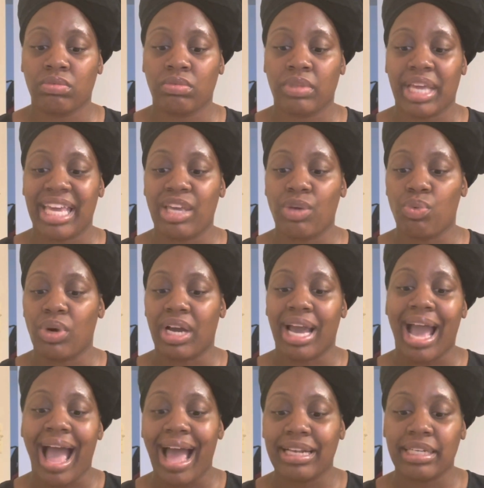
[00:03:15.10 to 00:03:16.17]
and he will
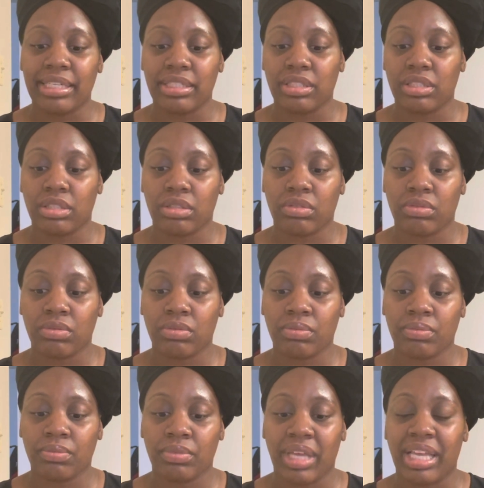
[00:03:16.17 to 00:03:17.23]
guide us
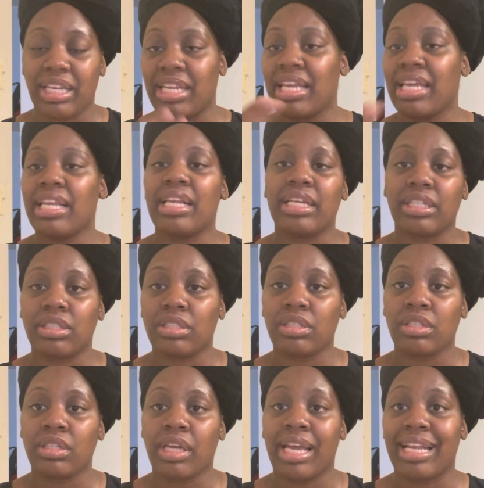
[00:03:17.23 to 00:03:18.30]
and lead us
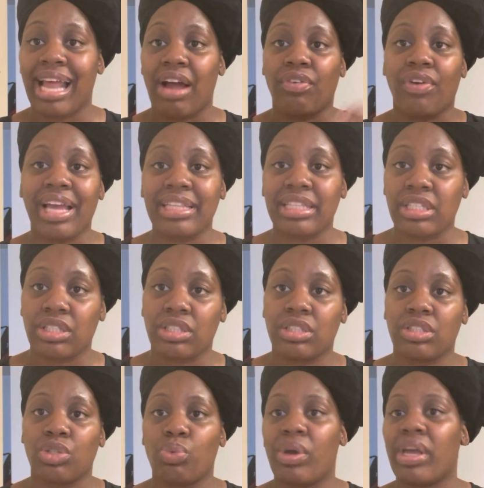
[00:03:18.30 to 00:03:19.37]
and direct us
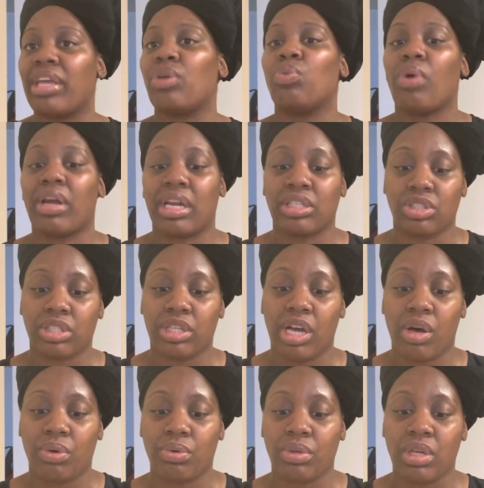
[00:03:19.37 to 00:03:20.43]
to where he wants us to
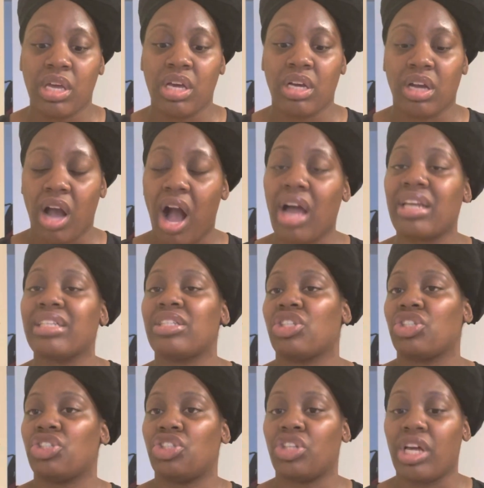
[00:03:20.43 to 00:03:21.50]
go. God is
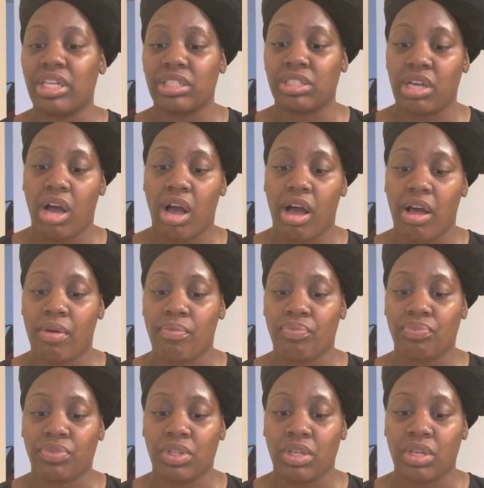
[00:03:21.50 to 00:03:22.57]
a jealous God.
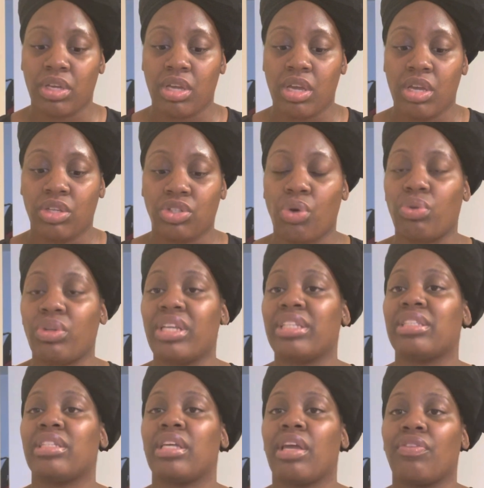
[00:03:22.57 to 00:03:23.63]
So
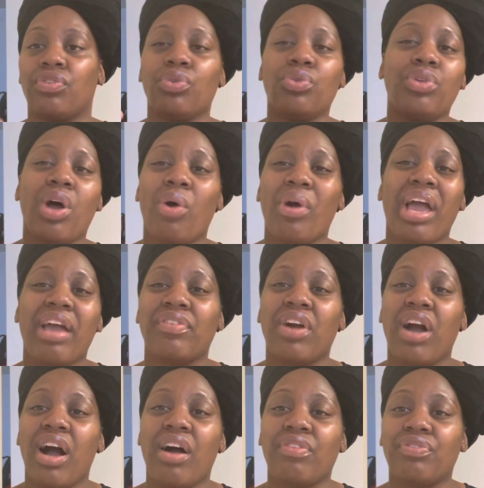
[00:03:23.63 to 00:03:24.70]
listen, if you don't have
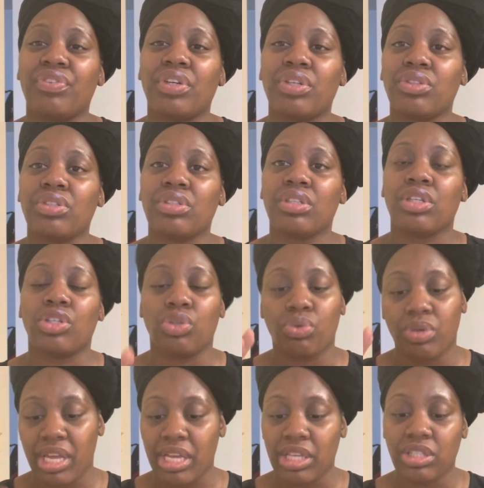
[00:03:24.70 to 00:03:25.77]
God first, you
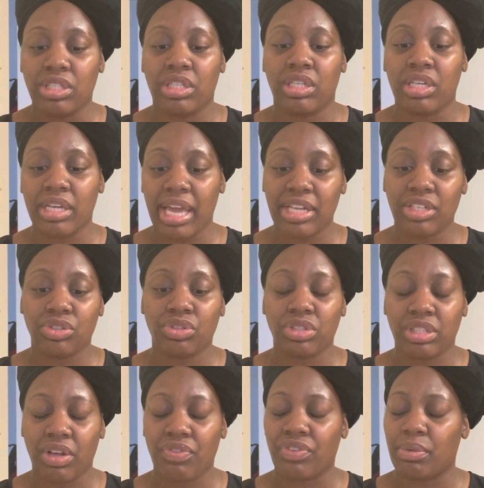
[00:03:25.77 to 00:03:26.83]
need to look at
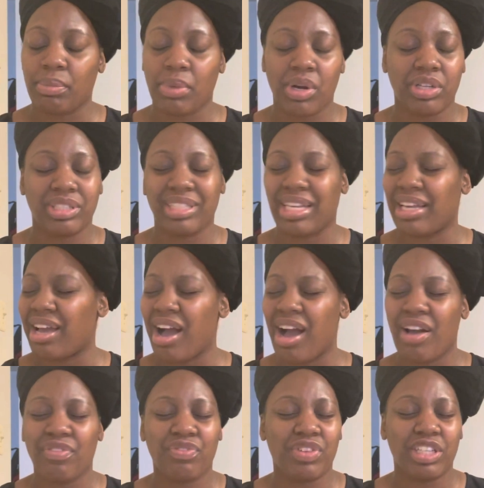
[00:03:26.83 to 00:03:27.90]
yourself in the mirror and say,
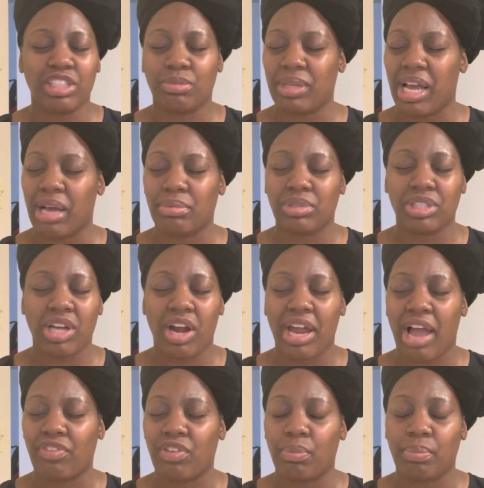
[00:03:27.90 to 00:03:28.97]
God, fix me. I'm sorry.
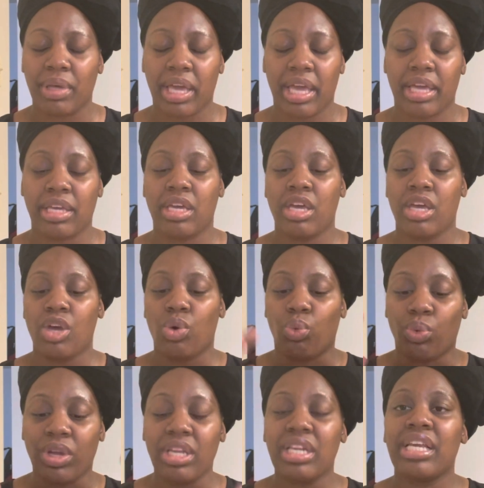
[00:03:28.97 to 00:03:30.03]
I repent.
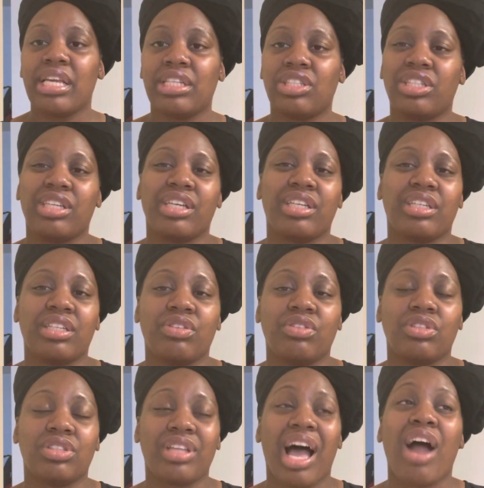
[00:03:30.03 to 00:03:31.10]
We need to
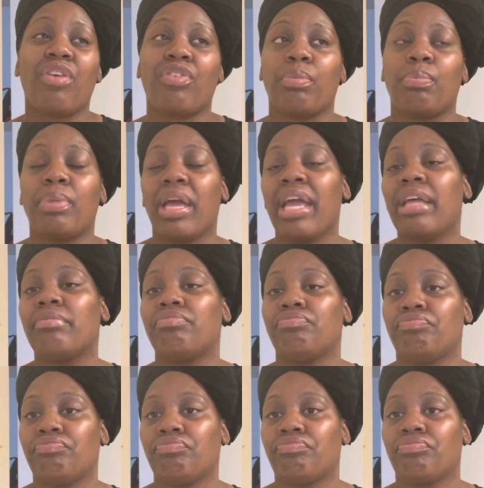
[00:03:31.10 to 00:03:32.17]
start repenting.
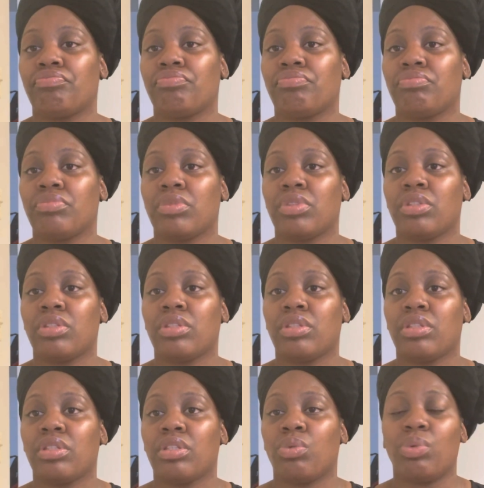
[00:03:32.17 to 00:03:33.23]

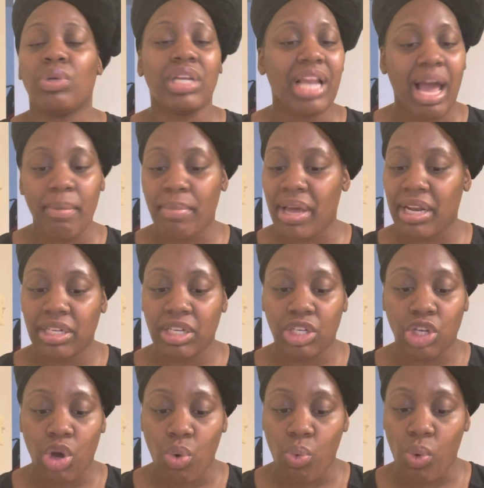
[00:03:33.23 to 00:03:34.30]
We're not better than
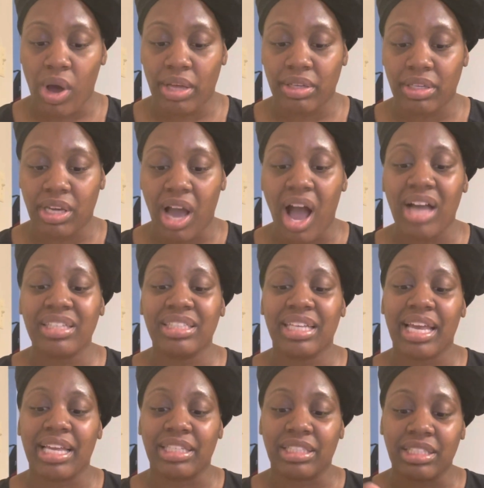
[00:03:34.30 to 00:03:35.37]
no one. God said,
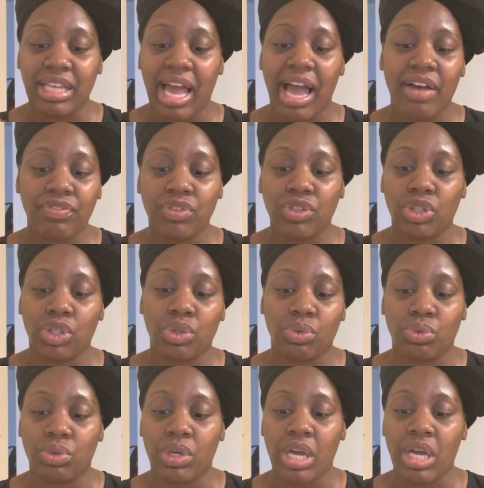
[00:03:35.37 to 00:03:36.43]
it's time for
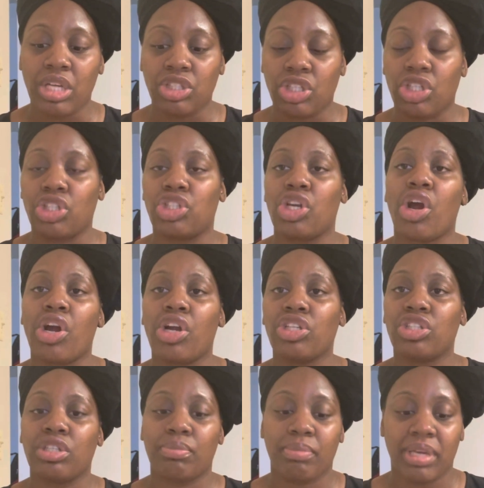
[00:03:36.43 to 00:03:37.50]
you to turn
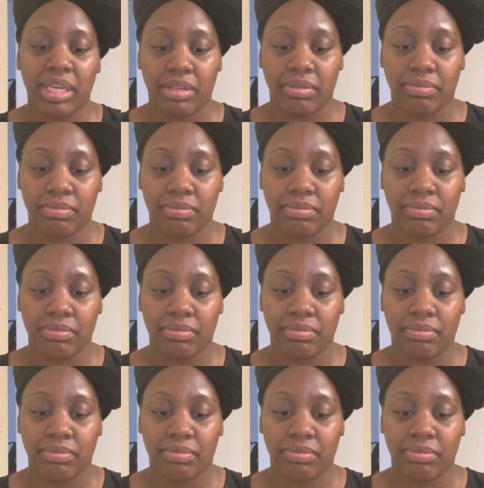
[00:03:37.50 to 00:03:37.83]
to me.